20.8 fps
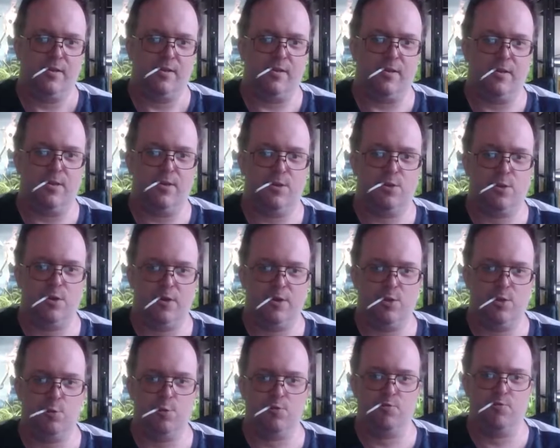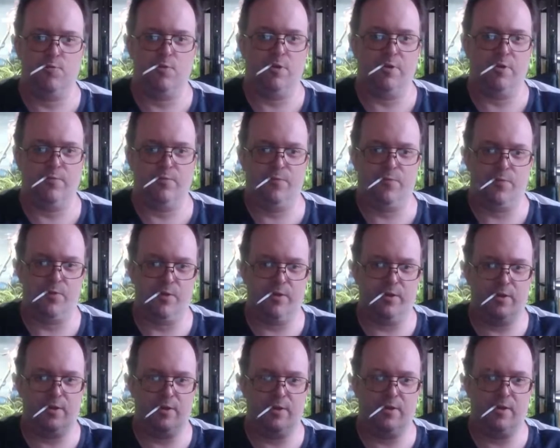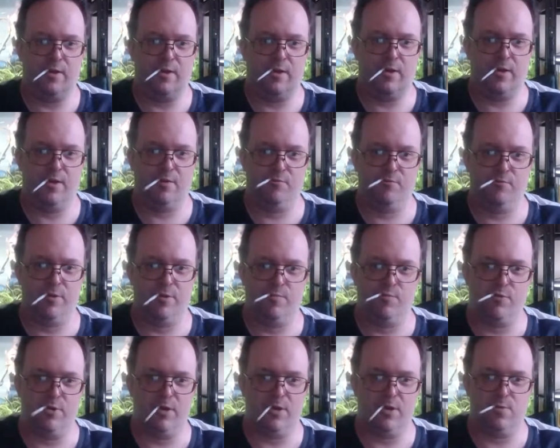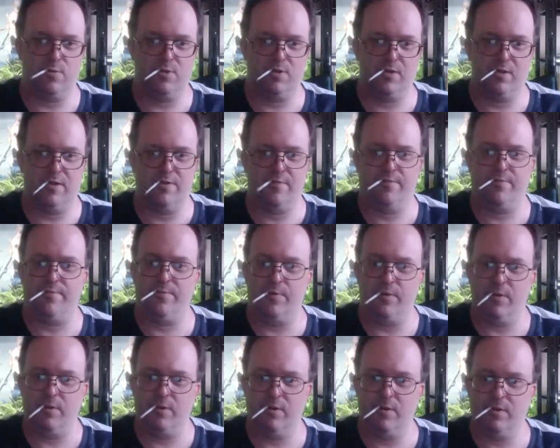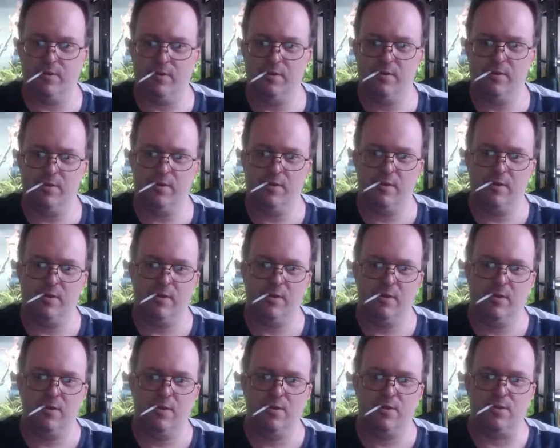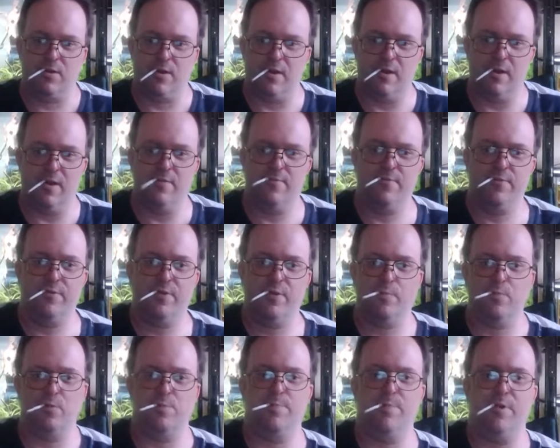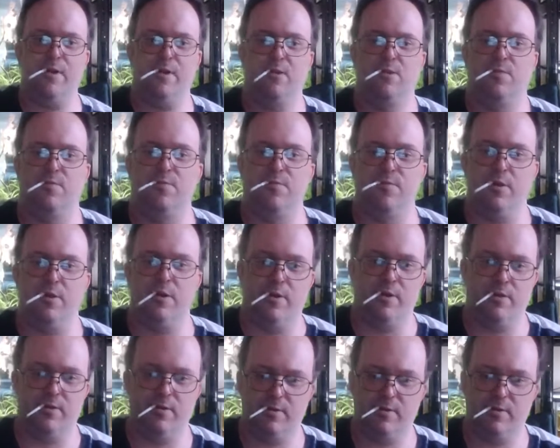gear change was right foot, and rear brake was left foot. So everything was back to front